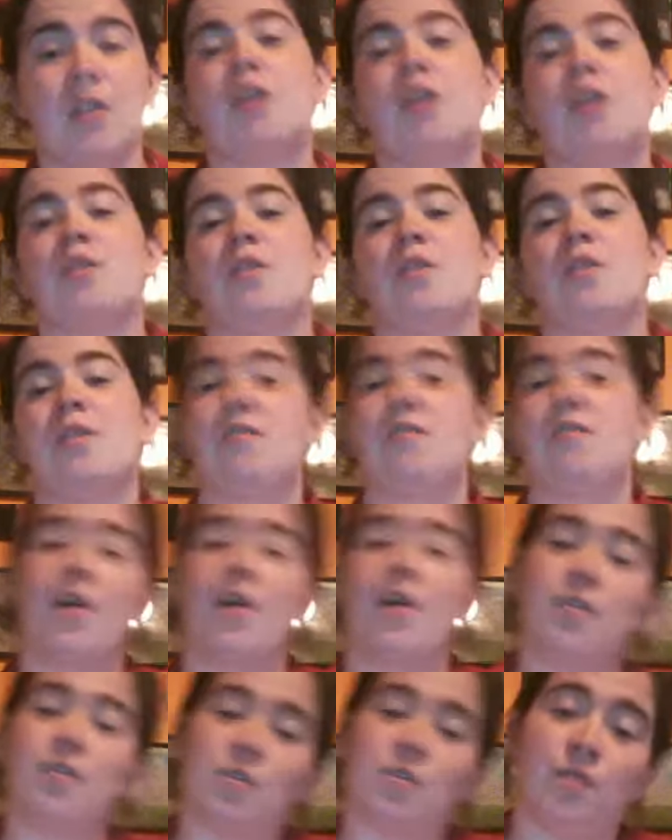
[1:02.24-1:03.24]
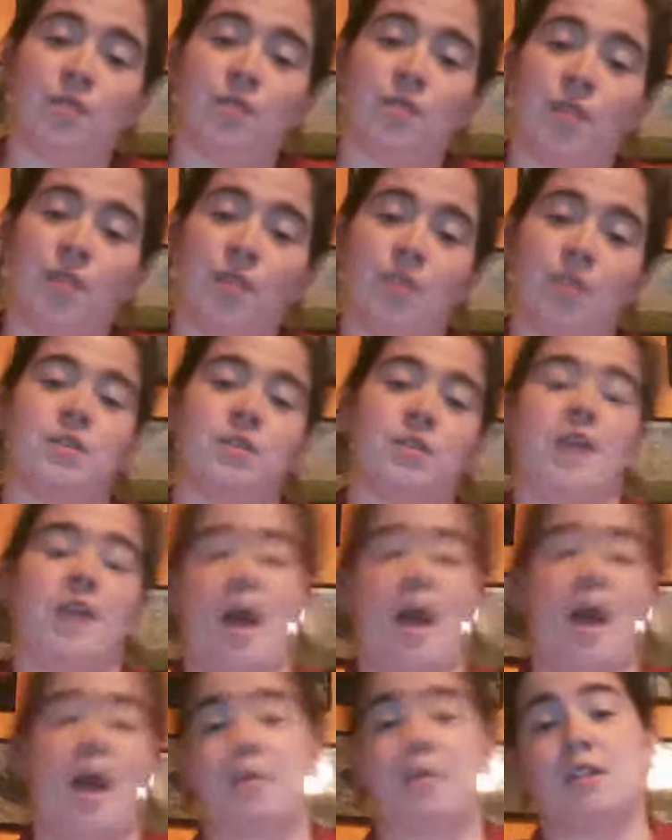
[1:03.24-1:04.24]
you know, they found these old photos and it
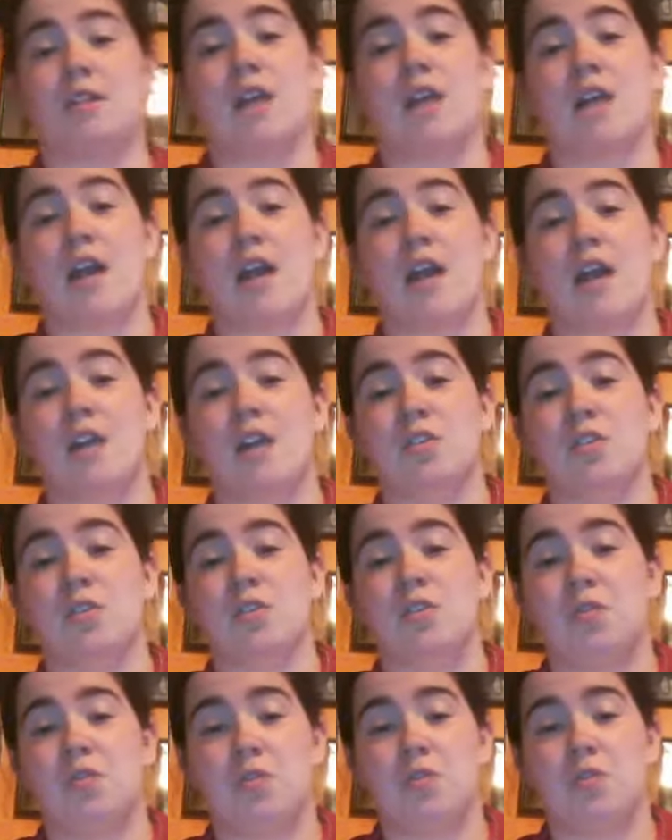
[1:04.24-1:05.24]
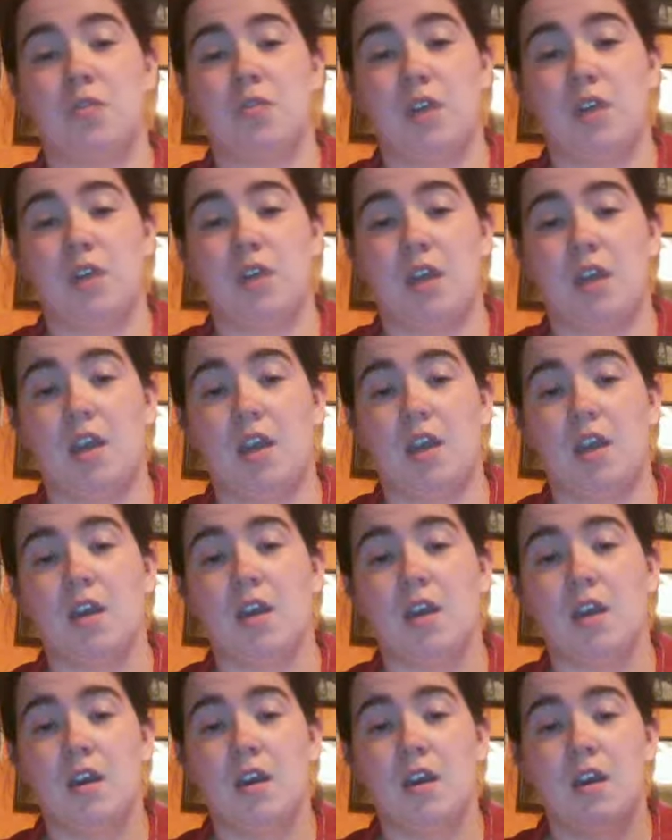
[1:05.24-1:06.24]
happened to tie into the
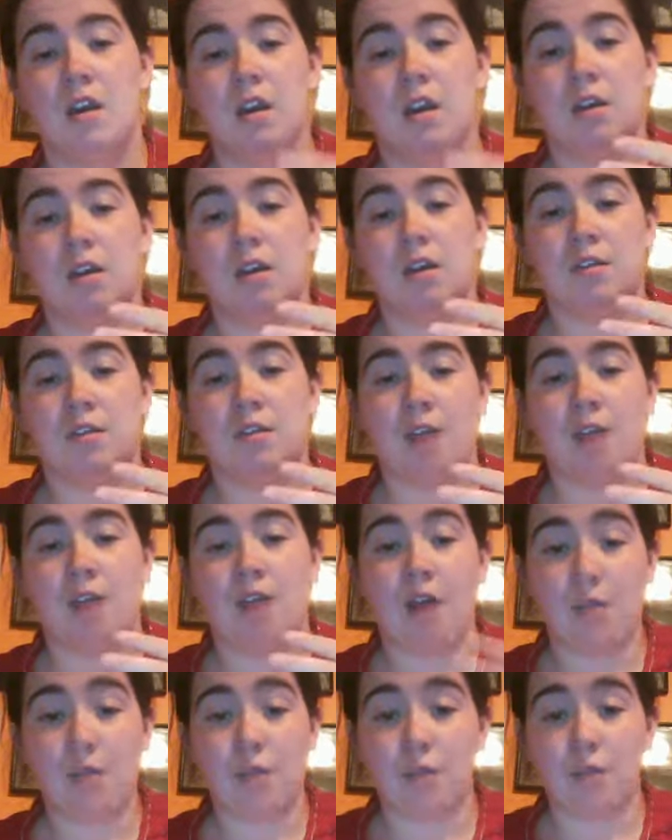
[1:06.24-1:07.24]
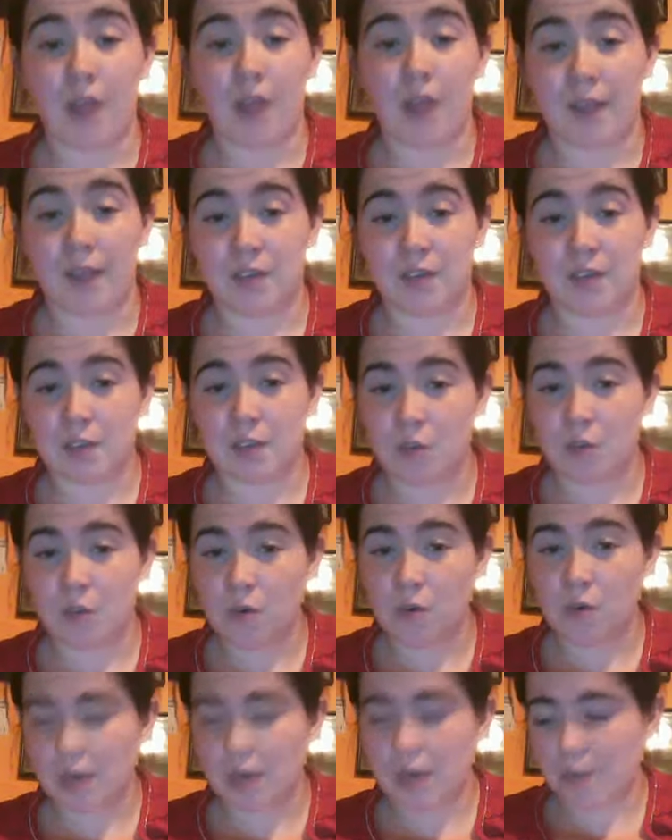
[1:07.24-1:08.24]
novel and the
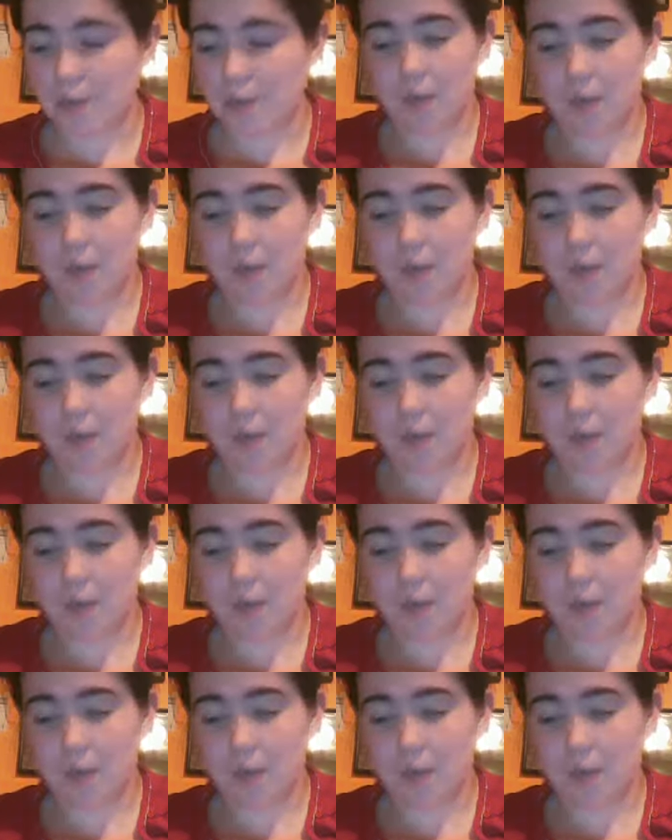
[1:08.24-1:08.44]
story.